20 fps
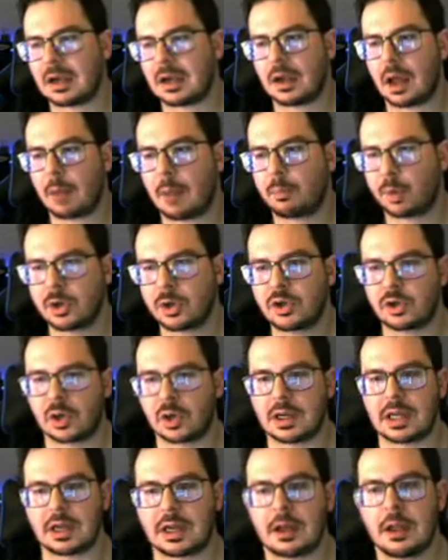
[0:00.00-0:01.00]
I'm pretty sure I
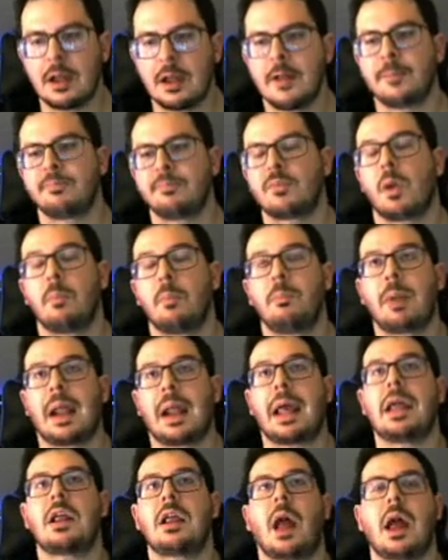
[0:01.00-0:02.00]
did. But
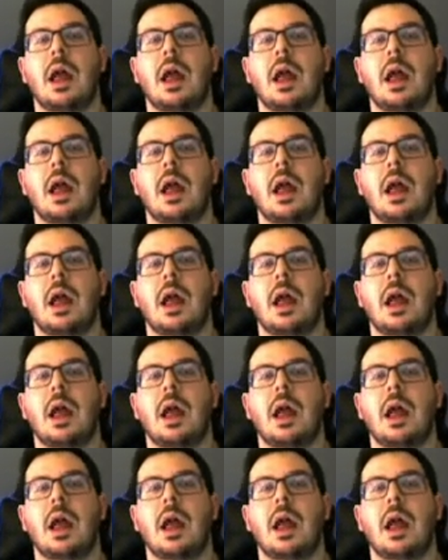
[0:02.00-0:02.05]
I